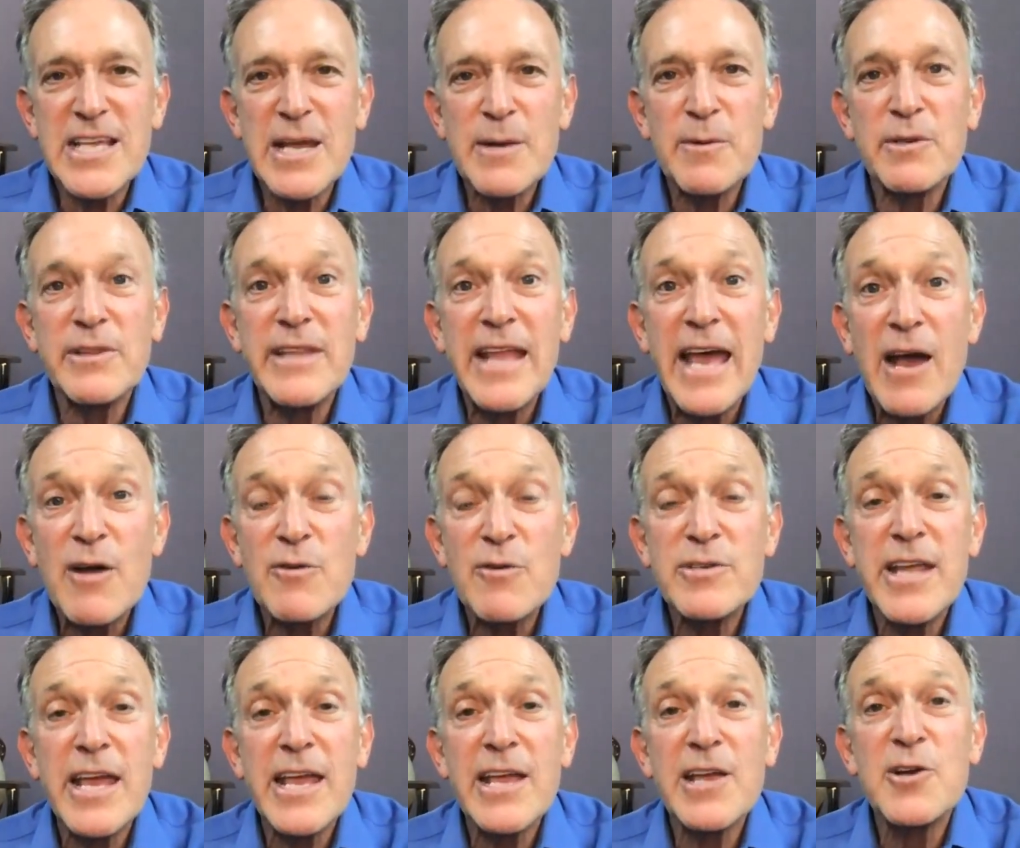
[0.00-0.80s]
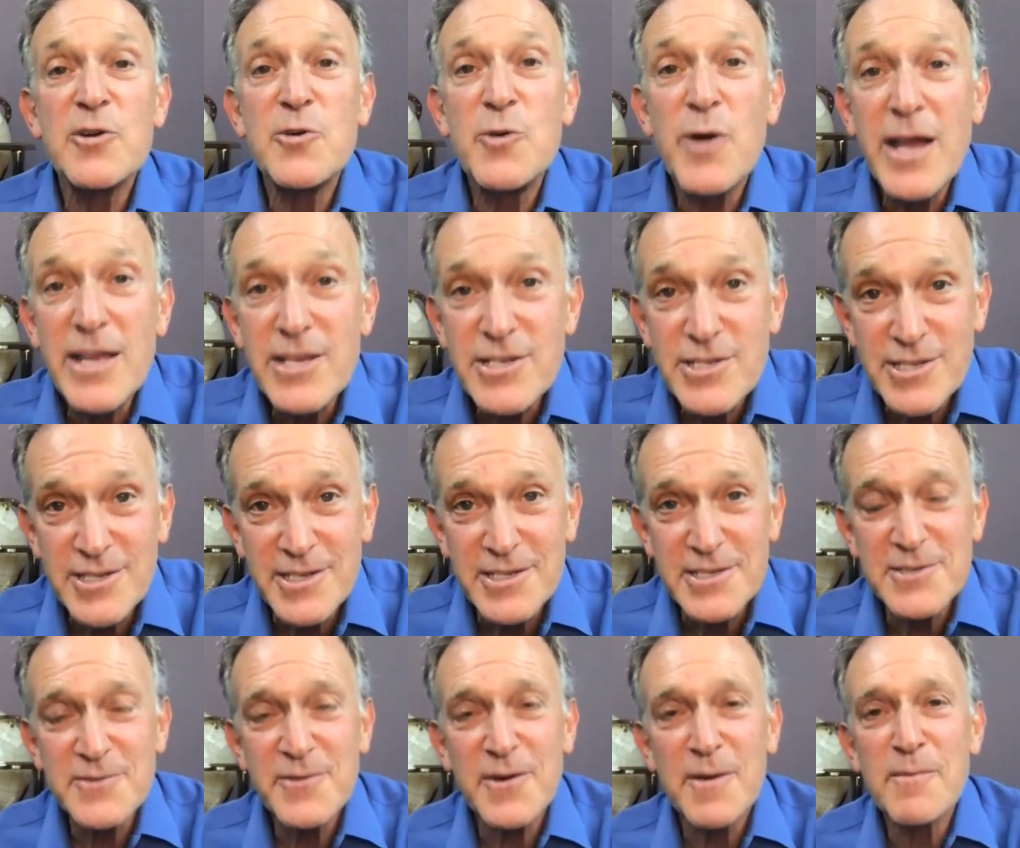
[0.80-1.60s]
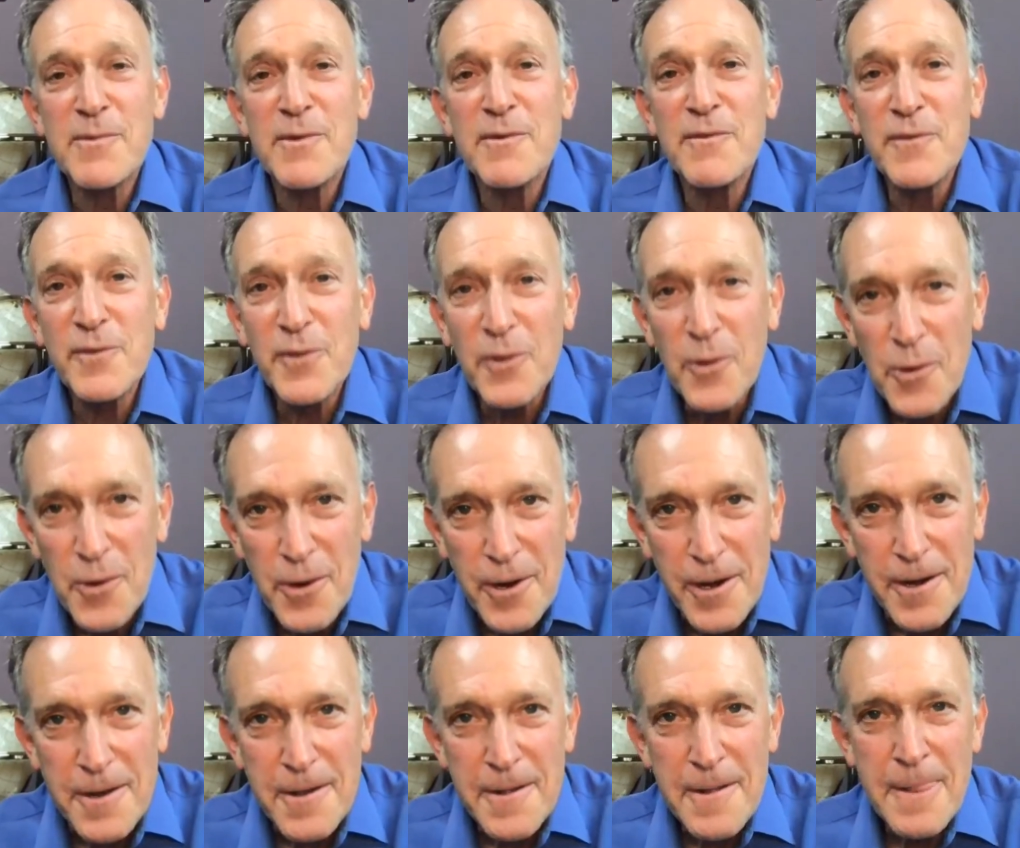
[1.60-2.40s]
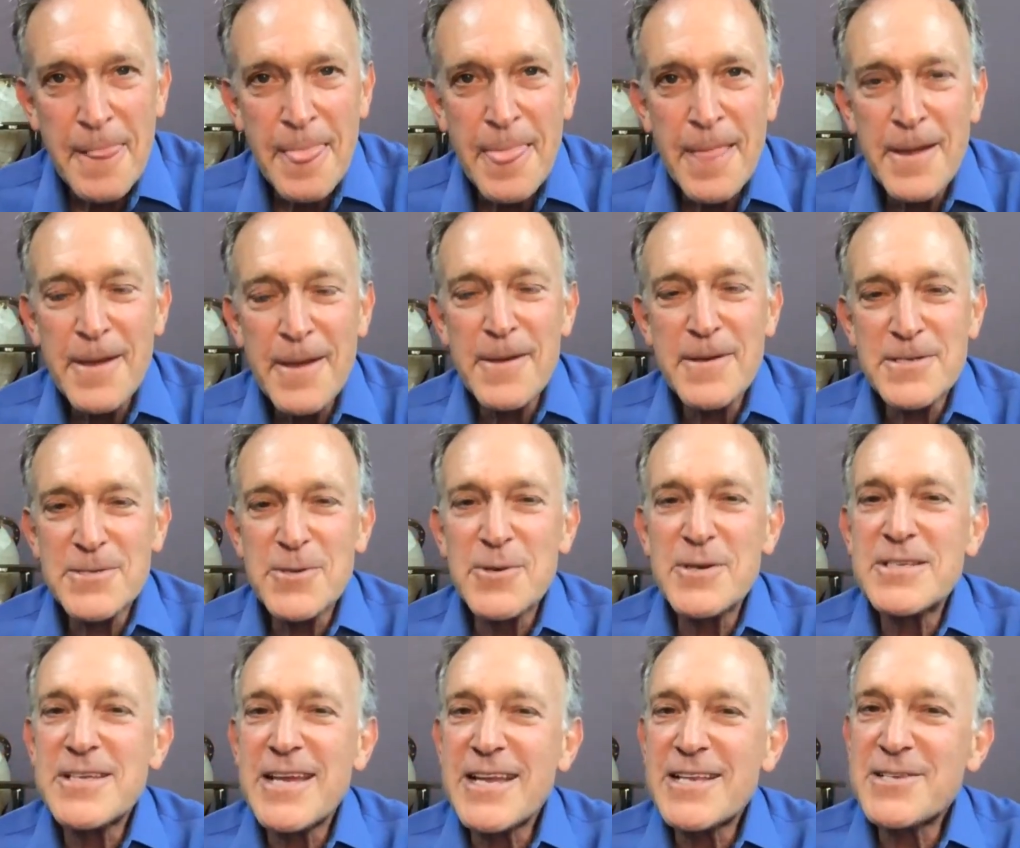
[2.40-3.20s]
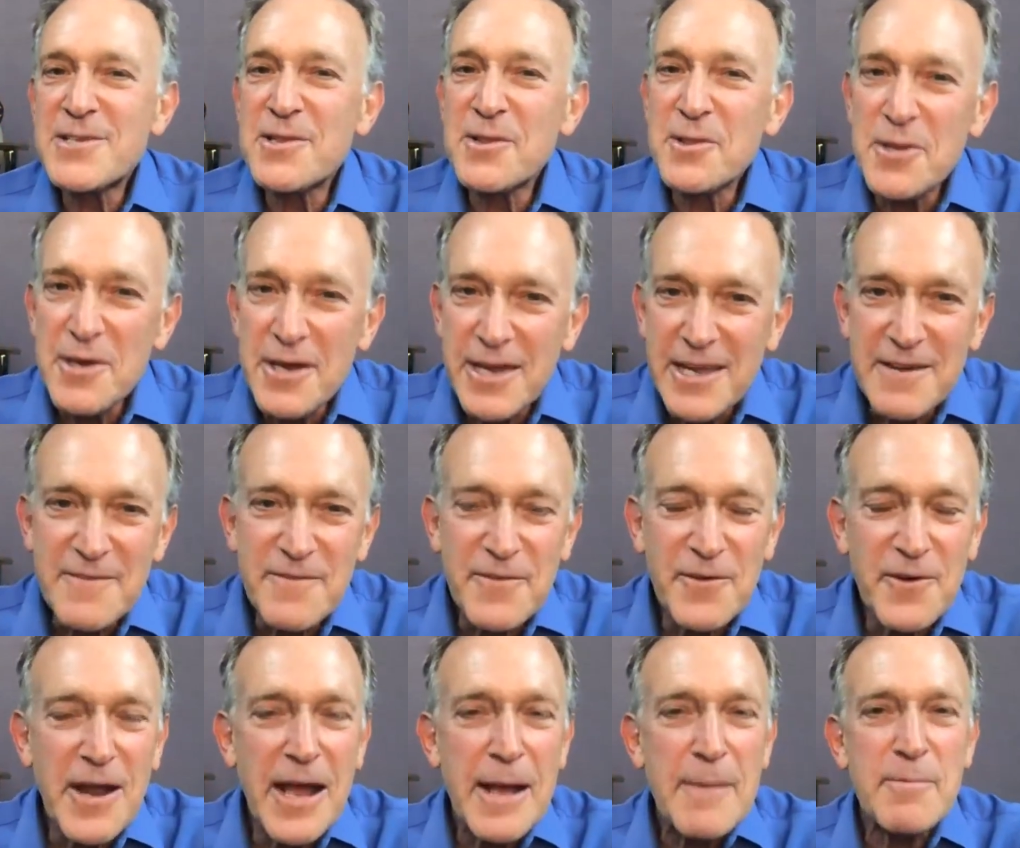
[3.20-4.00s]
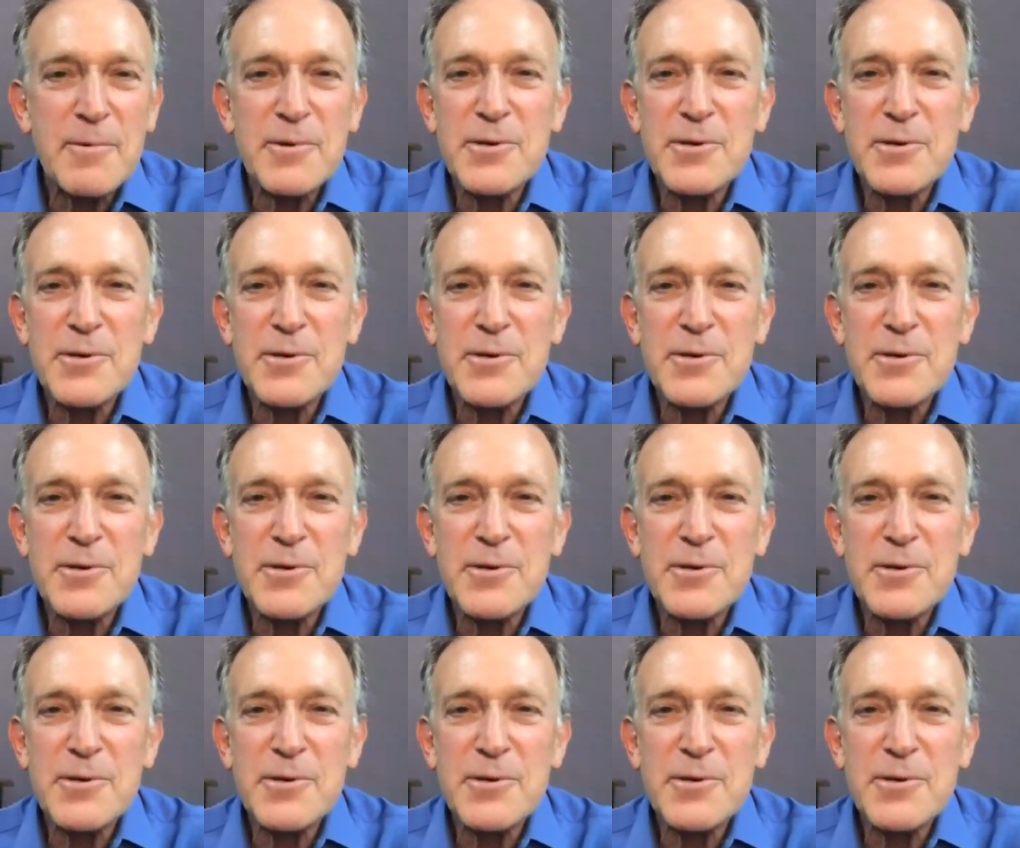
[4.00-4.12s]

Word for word: I will now take questions from the floor. So it's, it's looking okay. for